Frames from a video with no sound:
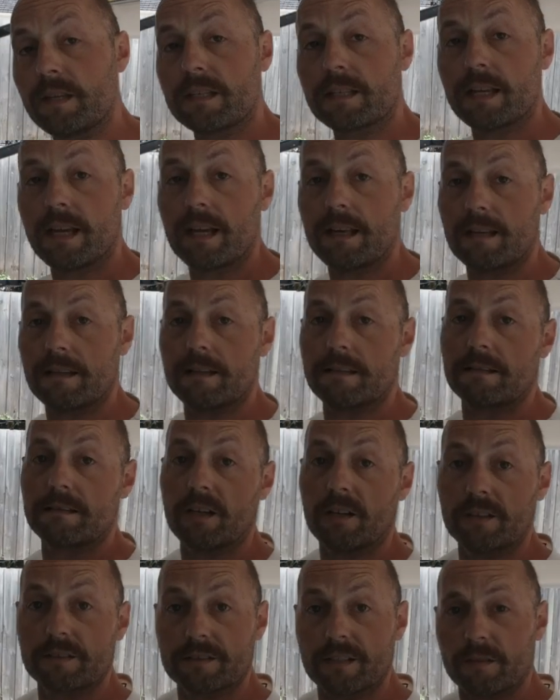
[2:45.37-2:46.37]
me ten
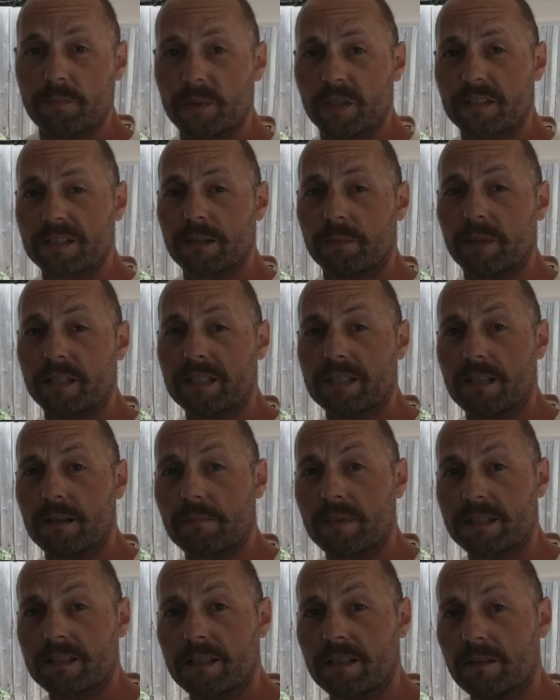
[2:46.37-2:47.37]
dollars off because I picked it
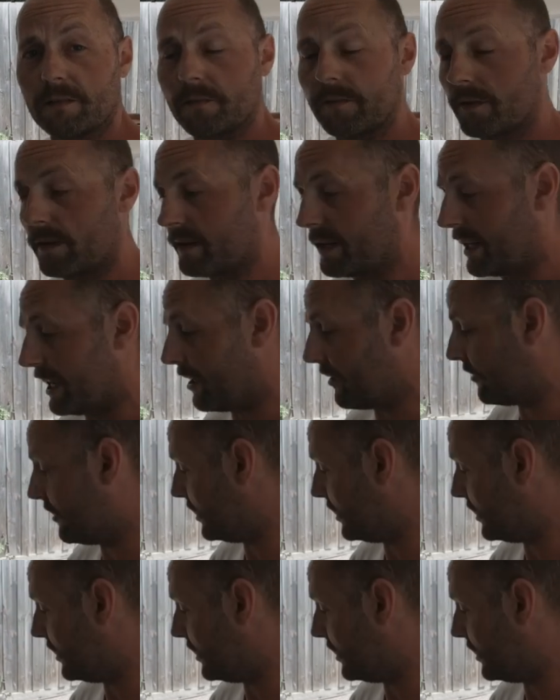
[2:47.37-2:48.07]
up myself. Now